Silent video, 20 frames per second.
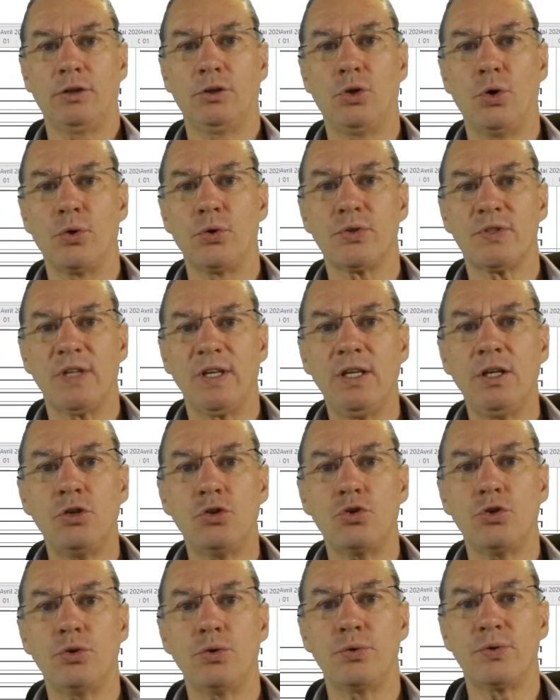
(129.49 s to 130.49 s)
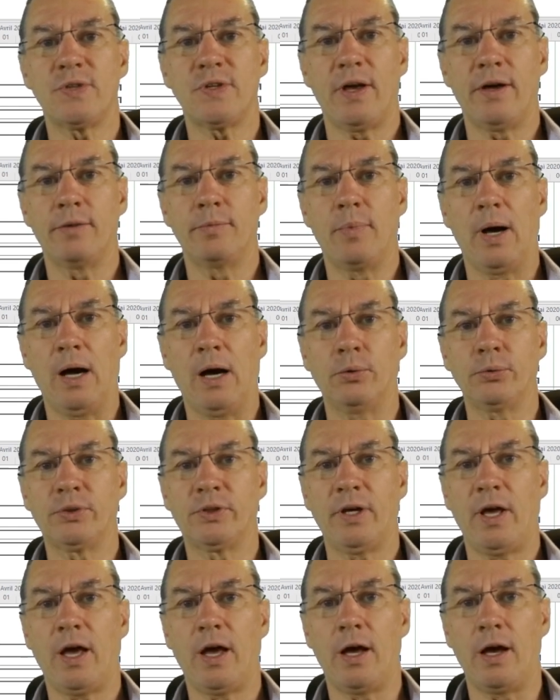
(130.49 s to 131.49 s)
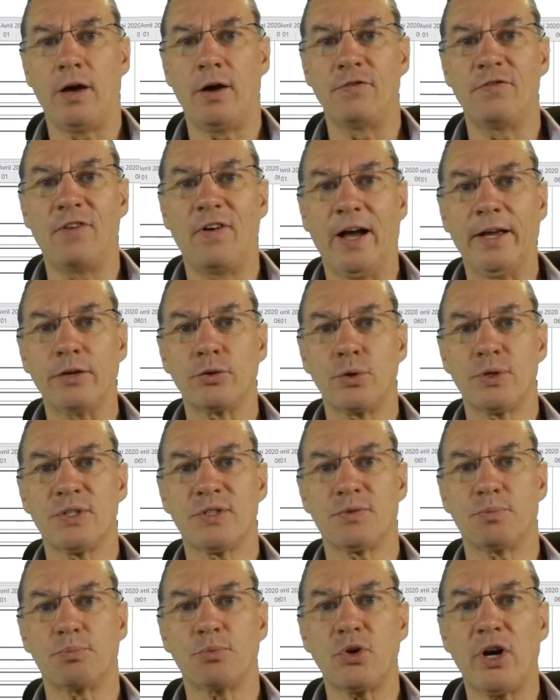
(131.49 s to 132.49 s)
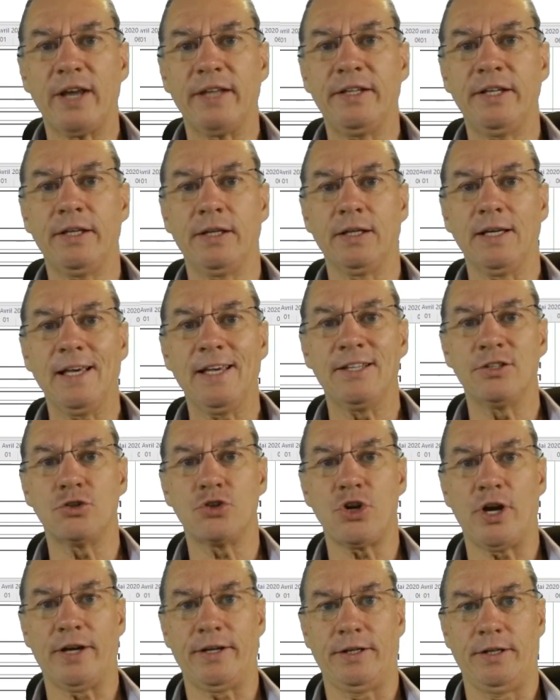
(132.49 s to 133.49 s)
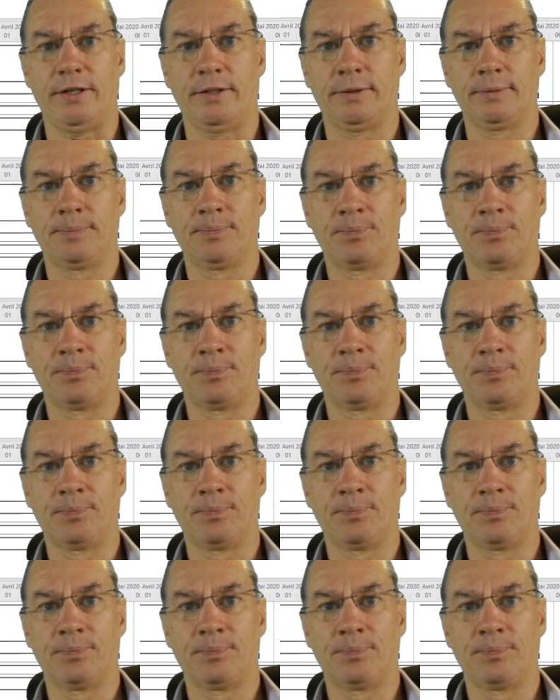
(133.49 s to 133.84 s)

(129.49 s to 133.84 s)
those issues about a virus spreading in China.